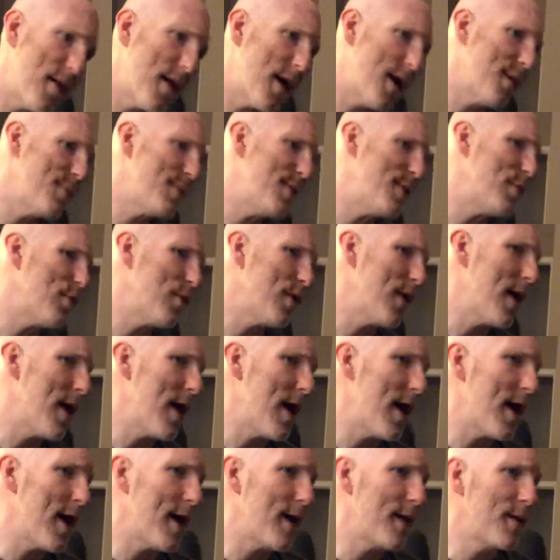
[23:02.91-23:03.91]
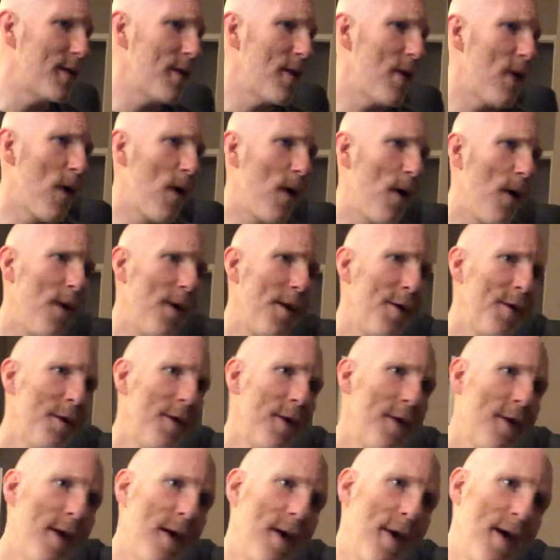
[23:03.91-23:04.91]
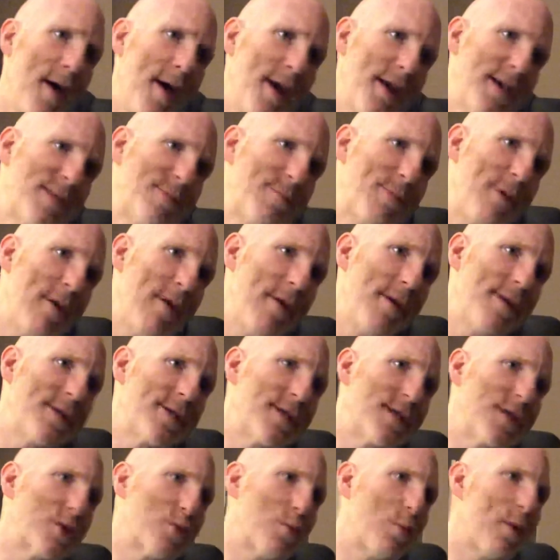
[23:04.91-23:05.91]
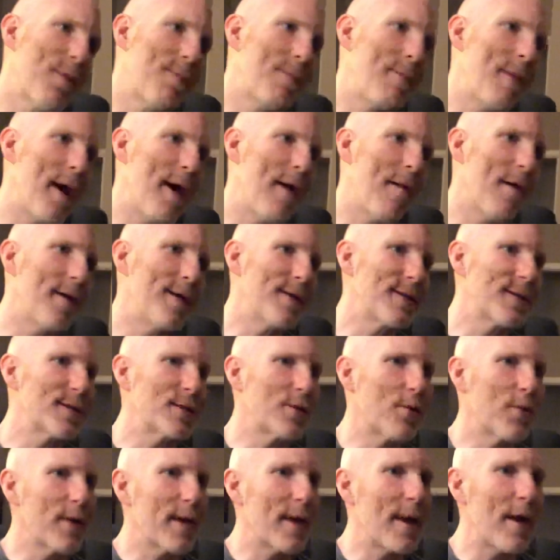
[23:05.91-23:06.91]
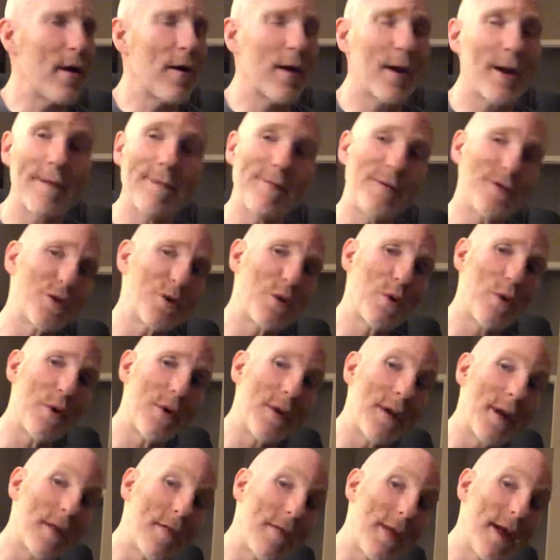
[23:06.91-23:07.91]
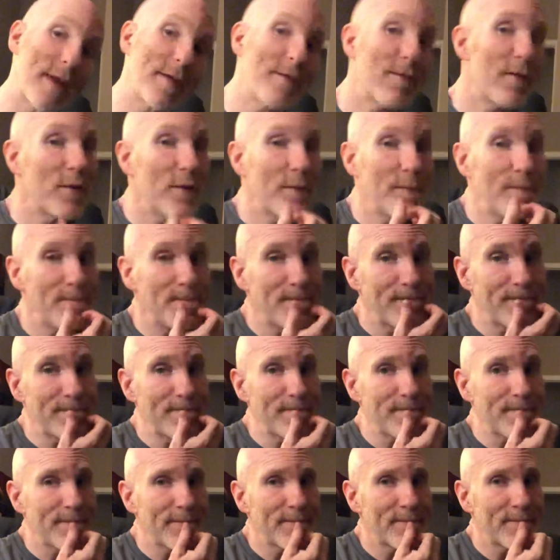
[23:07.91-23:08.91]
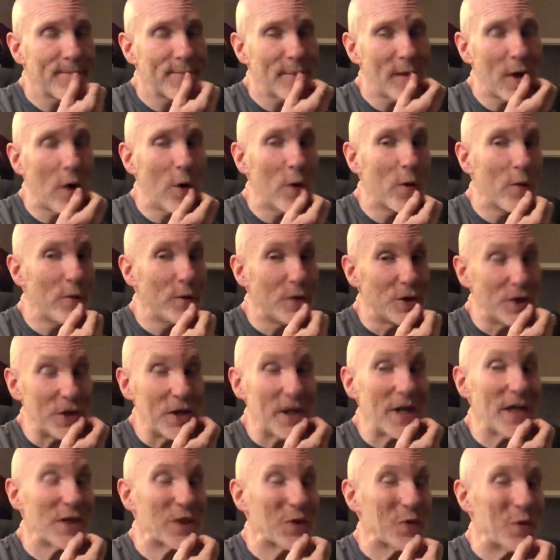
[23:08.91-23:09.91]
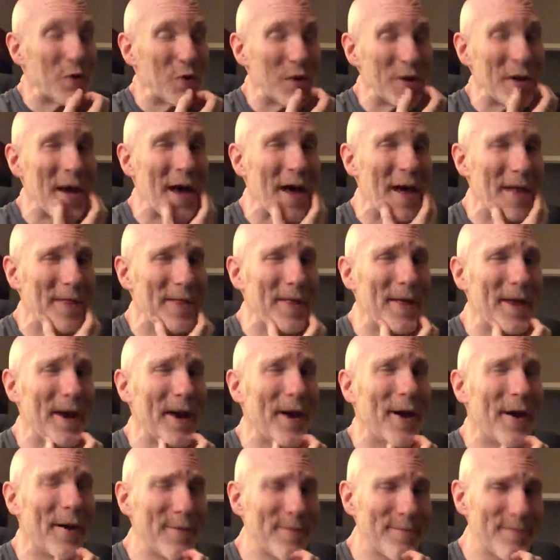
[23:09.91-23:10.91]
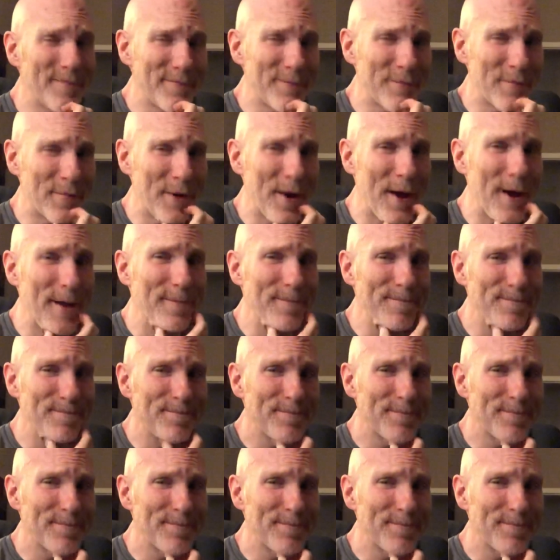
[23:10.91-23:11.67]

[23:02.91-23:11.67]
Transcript: lot of people had experiences with parents or caregivers who were neglectful, who just were not there, right?